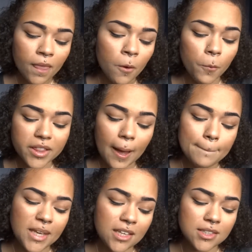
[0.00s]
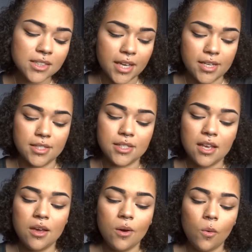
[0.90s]
And what that means is
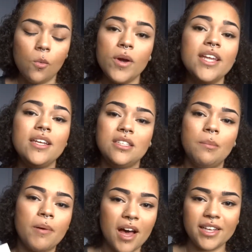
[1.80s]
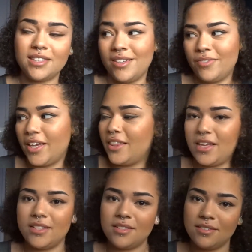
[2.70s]
we need to buy stuff like
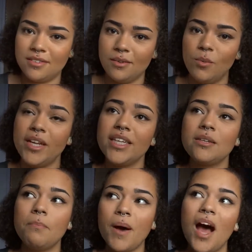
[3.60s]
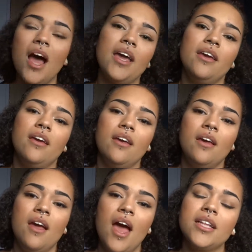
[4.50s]
this. We need to buy
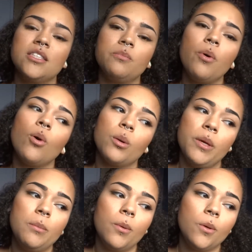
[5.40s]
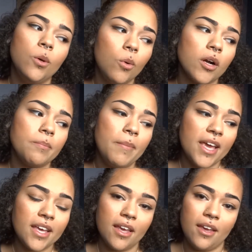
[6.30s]
and support people who are
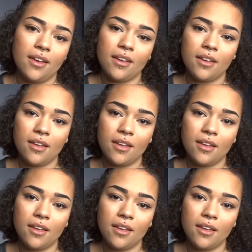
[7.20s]
making